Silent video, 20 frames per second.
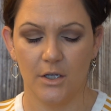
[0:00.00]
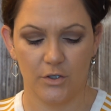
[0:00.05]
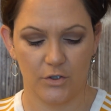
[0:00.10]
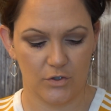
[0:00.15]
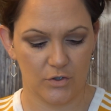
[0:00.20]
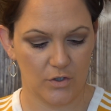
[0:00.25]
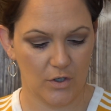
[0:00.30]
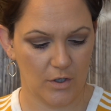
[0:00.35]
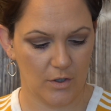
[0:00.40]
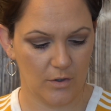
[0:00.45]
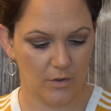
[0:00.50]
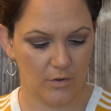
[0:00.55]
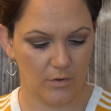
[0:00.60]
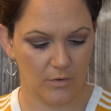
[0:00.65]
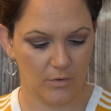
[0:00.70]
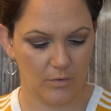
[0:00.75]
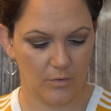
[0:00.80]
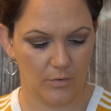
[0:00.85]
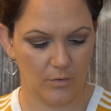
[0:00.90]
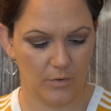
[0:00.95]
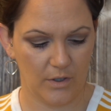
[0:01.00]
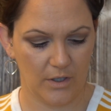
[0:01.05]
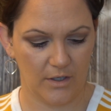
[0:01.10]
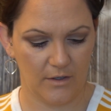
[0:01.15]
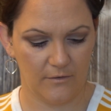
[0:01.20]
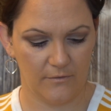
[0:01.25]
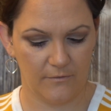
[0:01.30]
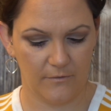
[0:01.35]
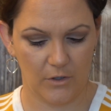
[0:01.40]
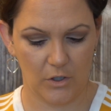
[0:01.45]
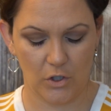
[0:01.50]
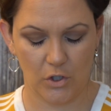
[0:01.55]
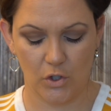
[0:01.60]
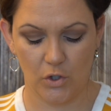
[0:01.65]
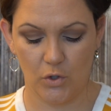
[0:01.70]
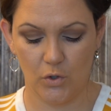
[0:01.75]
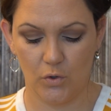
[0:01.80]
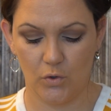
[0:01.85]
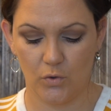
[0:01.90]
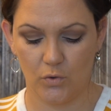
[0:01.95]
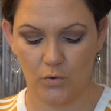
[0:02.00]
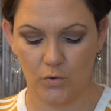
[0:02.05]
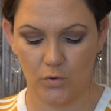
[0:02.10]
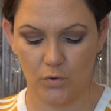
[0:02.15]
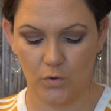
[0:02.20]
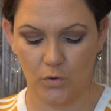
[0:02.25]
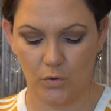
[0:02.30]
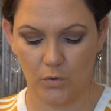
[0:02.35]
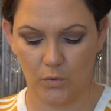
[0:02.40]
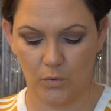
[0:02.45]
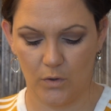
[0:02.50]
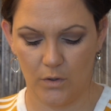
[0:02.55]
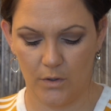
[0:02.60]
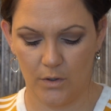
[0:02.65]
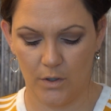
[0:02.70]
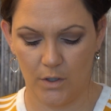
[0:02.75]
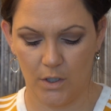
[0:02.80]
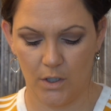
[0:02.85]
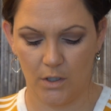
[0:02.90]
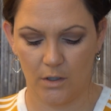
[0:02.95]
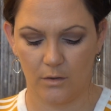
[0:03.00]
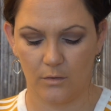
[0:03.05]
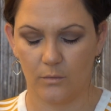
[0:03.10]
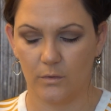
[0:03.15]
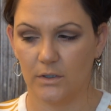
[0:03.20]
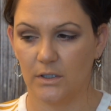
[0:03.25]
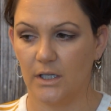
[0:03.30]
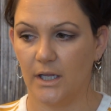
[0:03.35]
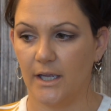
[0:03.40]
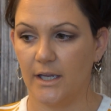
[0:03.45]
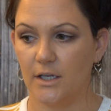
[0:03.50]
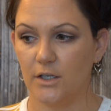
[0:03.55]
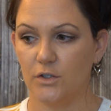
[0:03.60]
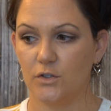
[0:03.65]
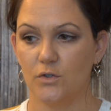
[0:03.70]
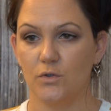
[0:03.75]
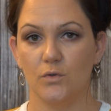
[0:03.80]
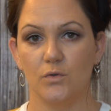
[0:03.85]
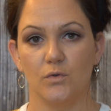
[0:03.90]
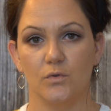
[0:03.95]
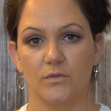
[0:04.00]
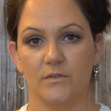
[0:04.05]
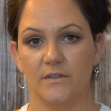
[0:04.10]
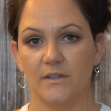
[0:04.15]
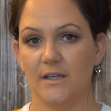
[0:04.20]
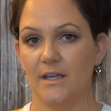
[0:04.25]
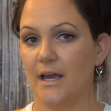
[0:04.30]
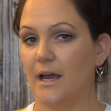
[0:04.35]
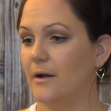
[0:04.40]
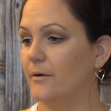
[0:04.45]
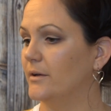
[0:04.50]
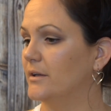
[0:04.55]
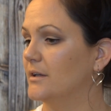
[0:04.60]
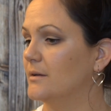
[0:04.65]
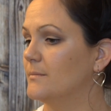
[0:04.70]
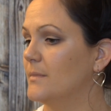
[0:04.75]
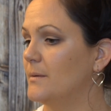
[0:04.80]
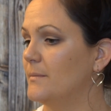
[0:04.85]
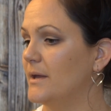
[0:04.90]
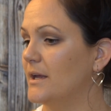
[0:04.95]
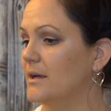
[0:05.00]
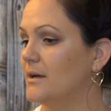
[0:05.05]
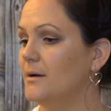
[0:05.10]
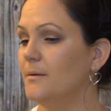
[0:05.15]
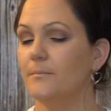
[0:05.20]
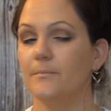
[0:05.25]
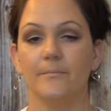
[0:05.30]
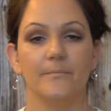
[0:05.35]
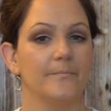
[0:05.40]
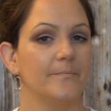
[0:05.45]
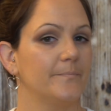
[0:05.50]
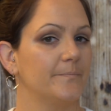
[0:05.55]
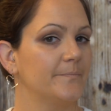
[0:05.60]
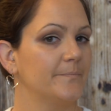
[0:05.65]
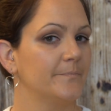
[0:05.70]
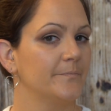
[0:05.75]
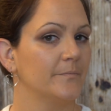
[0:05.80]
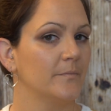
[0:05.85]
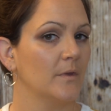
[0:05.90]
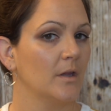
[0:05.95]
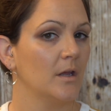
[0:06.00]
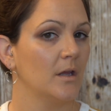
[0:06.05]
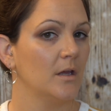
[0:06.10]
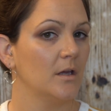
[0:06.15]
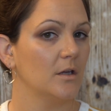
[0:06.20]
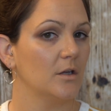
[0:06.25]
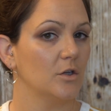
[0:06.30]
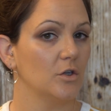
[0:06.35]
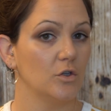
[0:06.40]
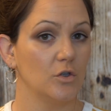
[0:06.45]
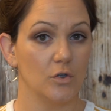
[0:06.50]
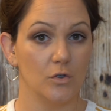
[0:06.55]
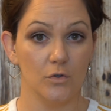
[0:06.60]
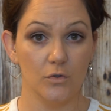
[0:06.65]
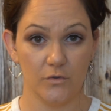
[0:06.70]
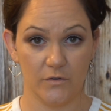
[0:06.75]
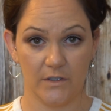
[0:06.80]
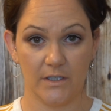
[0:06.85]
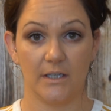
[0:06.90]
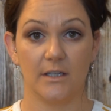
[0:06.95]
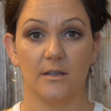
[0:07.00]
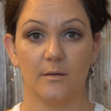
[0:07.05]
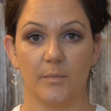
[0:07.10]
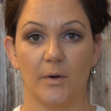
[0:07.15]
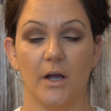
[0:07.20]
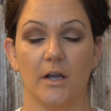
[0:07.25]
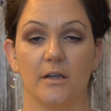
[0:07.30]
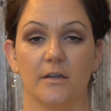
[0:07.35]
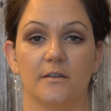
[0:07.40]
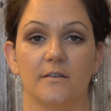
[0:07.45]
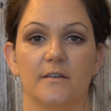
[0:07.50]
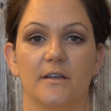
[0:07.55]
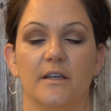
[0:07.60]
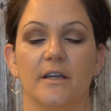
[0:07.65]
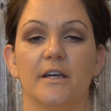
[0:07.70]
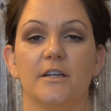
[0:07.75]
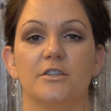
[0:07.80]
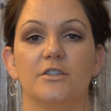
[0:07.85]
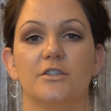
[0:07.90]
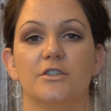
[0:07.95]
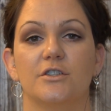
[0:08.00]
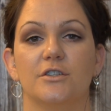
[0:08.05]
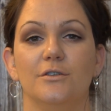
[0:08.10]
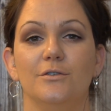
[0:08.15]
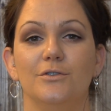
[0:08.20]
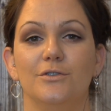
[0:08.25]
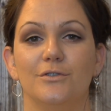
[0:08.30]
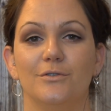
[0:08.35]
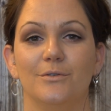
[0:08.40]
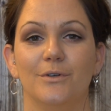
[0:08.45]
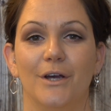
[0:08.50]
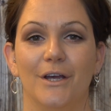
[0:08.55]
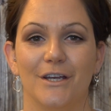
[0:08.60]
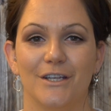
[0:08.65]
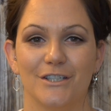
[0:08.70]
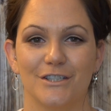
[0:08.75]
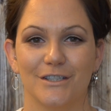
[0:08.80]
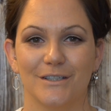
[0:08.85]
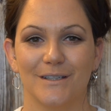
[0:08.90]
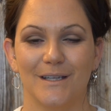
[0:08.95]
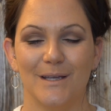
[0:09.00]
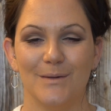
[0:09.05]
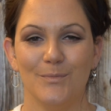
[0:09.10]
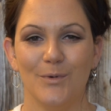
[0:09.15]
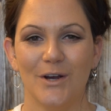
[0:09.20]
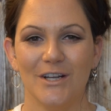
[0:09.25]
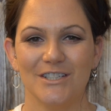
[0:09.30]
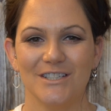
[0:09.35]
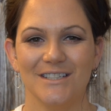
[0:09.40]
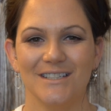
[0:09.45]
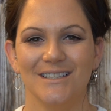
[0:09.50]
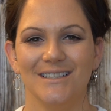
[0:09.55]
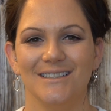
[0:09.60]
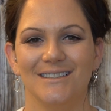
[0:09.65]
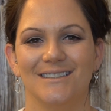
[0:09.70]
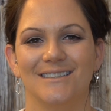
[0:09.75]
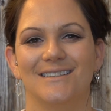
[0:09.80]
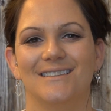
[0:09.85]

So if you would like to see how I did my makeup using the products that I just showed you, just keep watching.